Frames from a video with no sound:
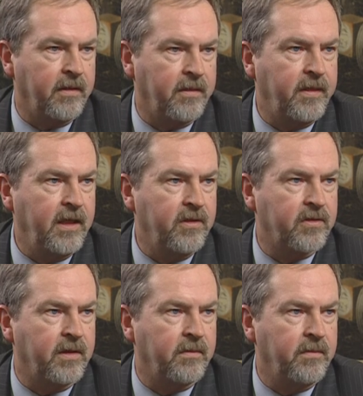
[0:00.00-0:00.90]

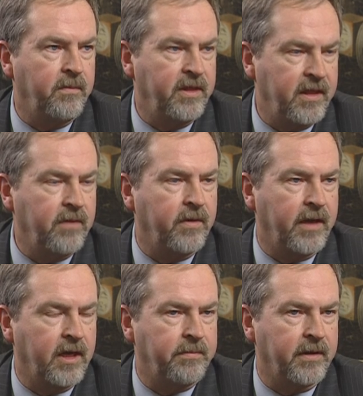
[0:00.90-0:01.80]
things that we think will
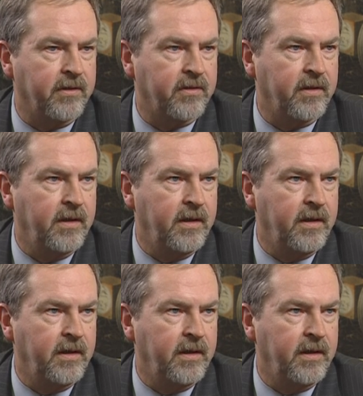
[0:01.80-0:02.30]
help us.